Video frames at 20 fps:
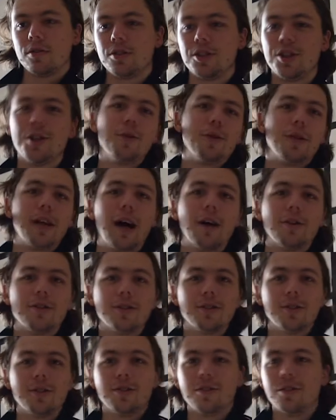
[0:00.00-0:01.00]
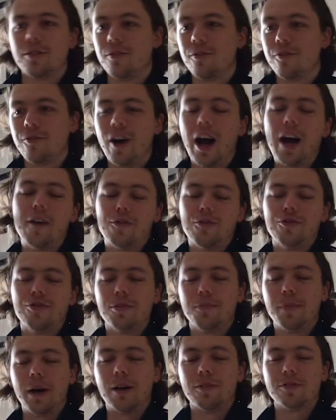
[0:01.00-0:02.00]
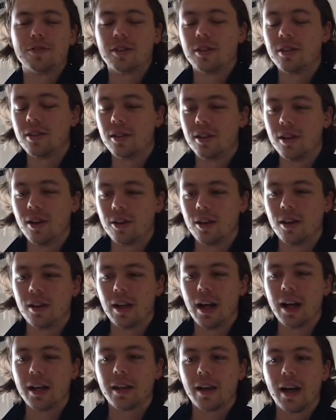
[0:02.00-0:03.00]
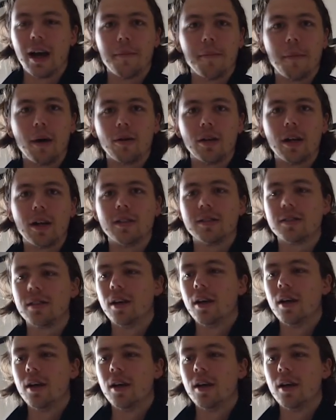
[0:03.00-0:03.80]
£2,500 on a Leica M mount lens.